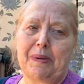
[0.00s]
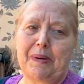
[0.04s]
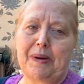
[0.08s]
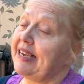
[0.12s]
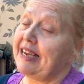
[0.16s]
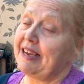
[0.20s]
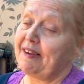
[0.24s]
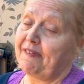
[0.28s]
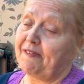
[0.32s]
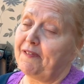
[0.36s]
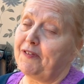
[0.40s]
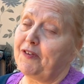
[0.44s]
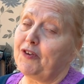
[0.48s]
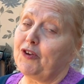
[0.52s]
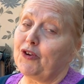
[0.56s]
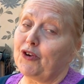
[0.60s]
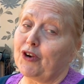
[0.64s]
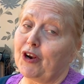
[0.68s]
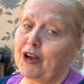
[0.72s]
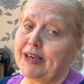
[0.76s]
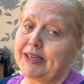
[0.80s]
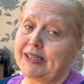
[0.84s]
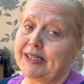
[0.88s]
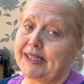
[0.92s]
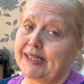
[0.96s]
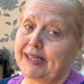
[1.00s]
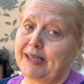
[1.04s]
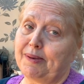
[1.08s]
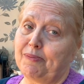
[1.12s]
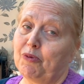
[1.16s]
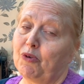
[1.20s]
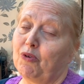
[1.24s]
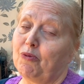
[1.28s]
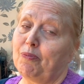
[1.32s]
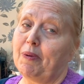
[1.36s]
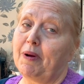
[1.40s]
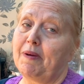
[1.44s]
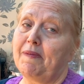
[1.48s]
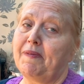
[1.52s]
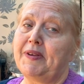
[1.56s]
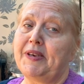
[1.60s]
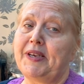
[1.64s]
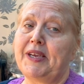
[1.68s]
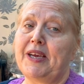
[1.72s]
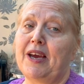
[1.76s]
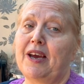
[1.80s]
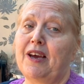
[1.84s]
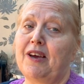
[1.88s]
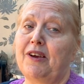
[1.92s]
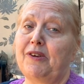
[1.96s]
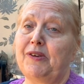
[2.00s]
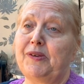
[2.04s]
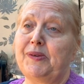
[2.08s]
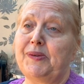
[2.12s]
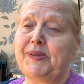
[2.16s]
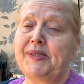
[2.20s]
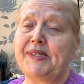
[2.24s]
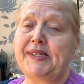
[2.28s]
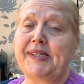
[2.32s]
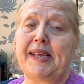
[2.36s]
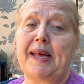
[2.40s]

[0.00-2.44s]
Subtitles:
If you'd like to see more of my videos,